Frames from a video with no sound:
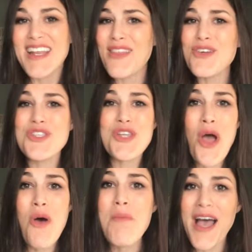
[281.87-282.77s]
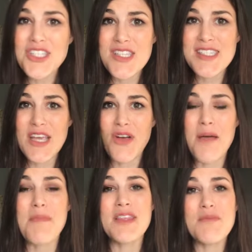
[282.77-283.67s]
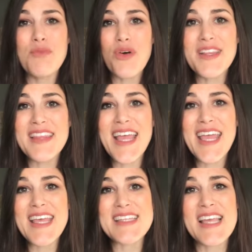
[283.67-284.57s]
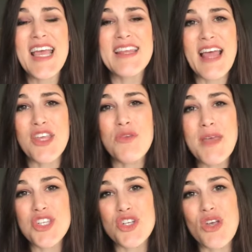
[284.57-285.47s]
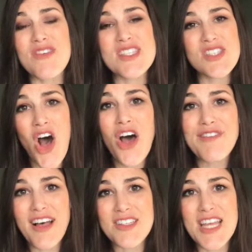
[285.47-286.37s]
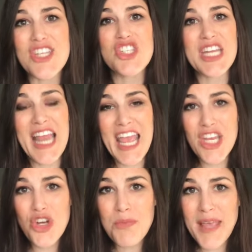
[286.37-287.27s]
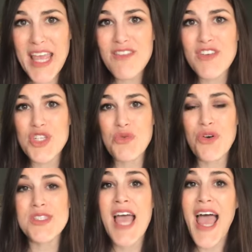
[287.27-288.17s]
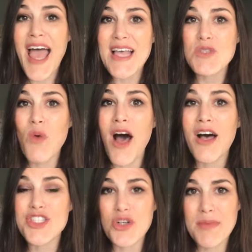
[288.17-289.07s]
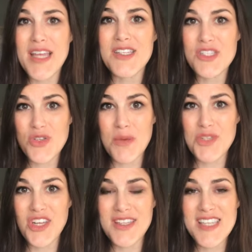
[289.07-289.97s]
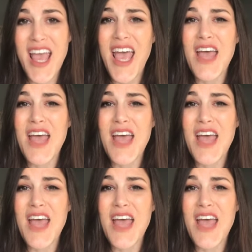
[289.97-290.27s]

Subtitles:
Now, there's no magic secret, but the important thing is that you make sure you have a solid foundation in your pin visuals as well as your pin descriptions,